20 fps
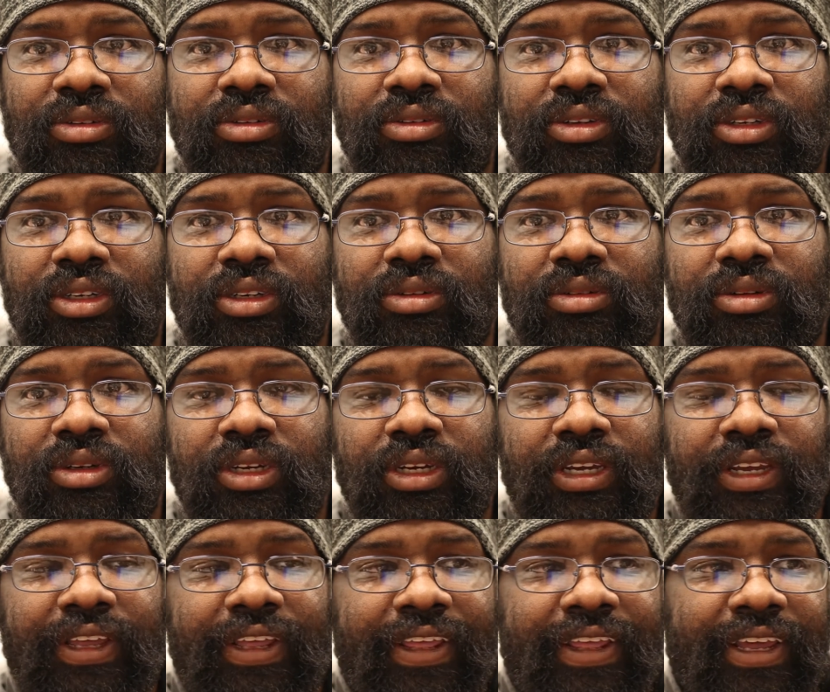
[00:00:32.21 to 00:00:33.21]
So,
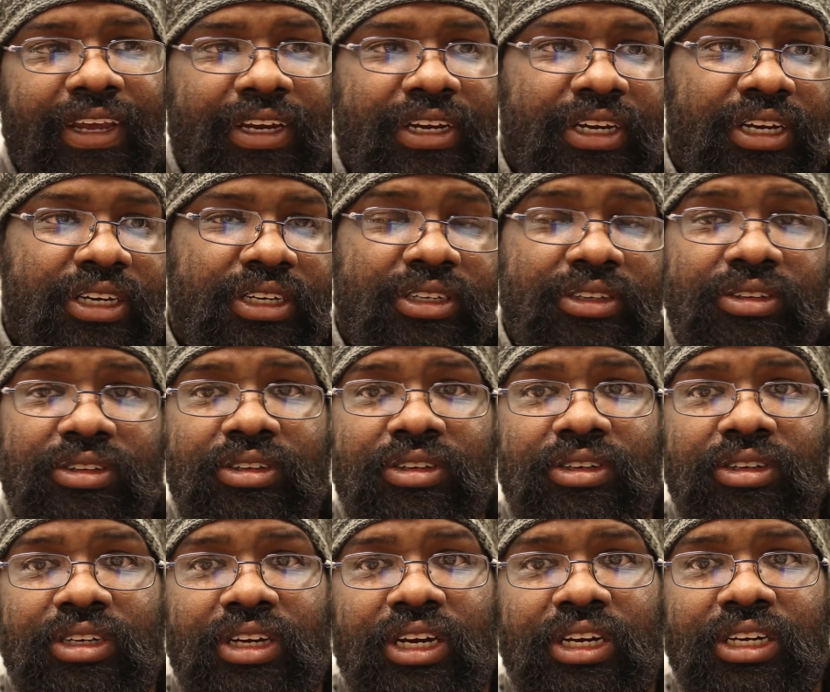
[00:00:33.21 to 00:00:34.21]
because
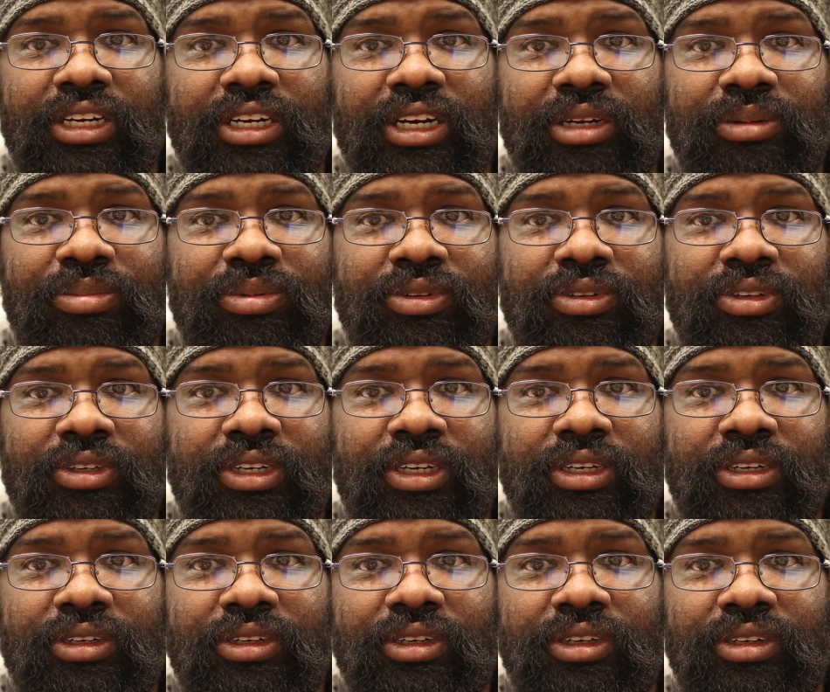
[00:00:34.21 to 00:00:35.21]

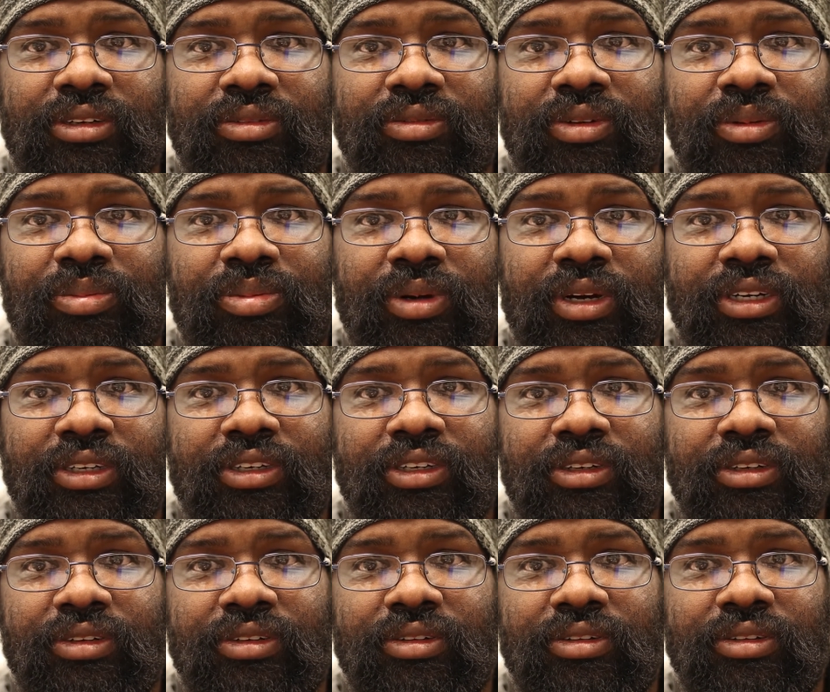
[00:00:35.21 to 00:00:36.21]
99% of
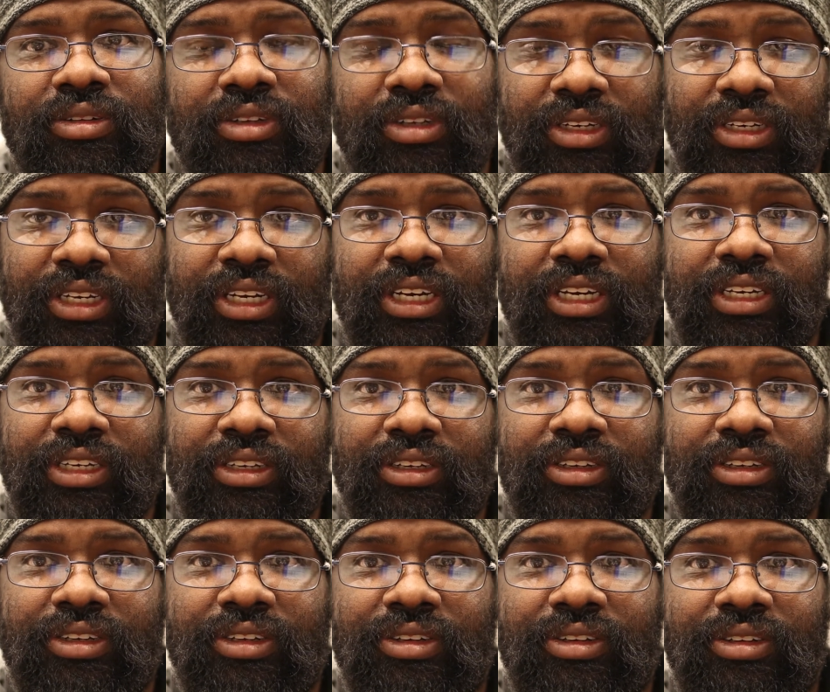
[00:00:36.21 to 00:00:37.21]
oppression today